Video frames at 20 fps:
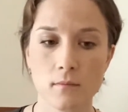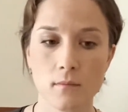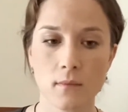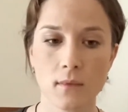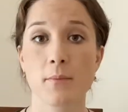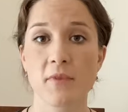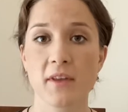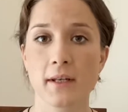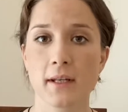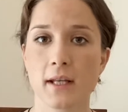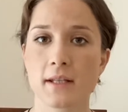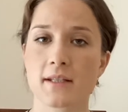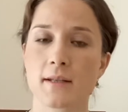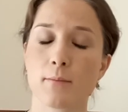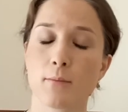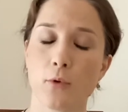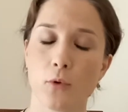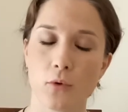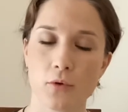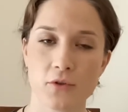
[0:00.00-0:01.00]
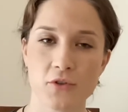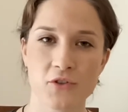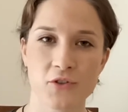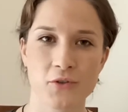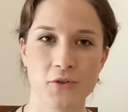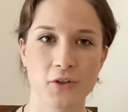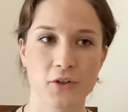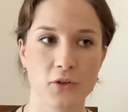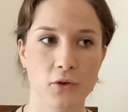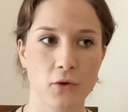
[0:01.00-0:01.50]
Something that's important
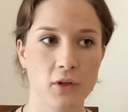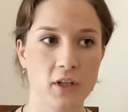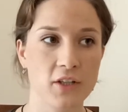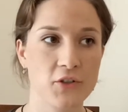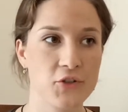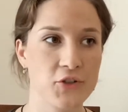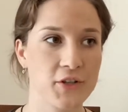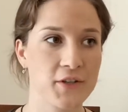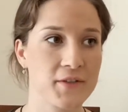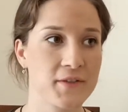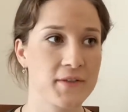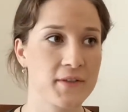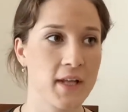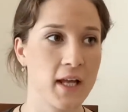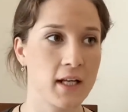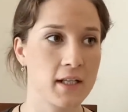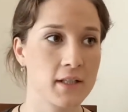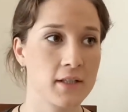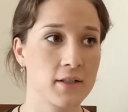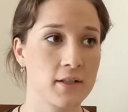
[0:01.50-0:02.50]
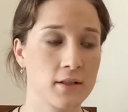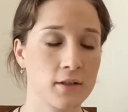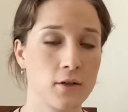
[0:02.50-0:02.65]
to acknowledge is that,